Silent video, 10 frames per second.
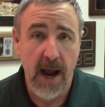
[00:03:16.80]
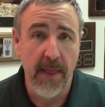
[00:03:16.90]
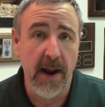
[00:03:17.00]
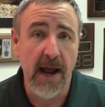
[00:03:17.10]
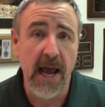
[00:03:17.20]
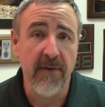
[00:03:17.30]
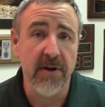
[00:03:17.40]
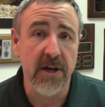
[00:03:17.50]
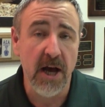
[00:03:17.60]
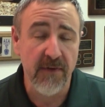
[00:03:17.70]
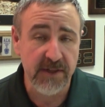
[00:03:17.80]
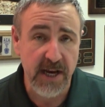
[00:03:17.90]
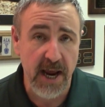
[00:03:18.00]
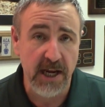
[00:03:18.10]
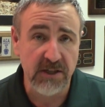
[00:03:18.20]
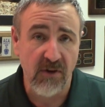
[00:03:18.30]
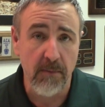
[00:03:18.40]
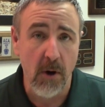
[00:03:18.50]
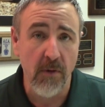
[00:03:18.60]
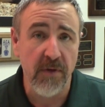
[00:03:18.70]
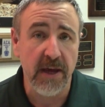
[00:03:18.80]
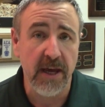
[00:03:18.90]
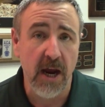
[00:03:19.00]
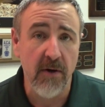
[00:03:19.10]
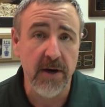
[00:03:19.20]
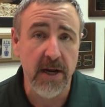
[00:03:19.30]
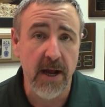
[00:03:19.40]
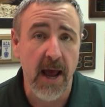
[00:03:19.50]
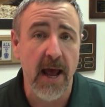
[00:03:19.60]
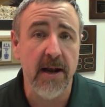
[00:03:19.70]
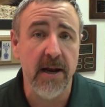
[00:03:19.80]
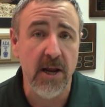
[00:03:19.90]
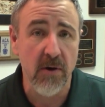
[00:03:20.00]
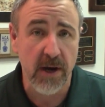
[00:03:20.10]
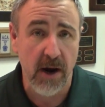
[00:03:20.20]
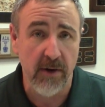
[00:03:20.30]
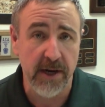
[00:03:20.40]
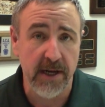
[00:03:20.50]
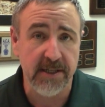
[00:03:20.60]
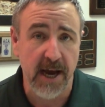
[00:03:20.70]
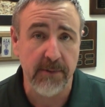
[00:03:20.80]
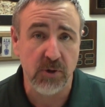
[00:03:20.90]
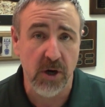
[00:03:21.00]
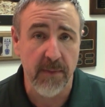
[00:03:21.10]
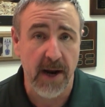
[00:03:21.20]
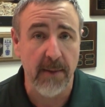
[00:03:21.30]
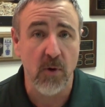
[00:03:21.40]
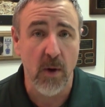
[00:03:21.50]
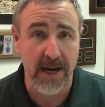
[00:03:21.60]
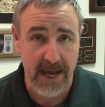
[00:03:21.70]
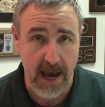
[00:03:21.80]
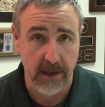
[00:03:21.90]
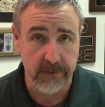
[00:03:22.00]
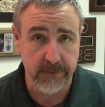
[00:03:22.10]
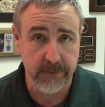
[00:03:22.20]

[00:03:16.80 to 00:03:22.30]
and that I have enough tanks for both the Caridina and Neocaridina type shrimp that I'm going to get.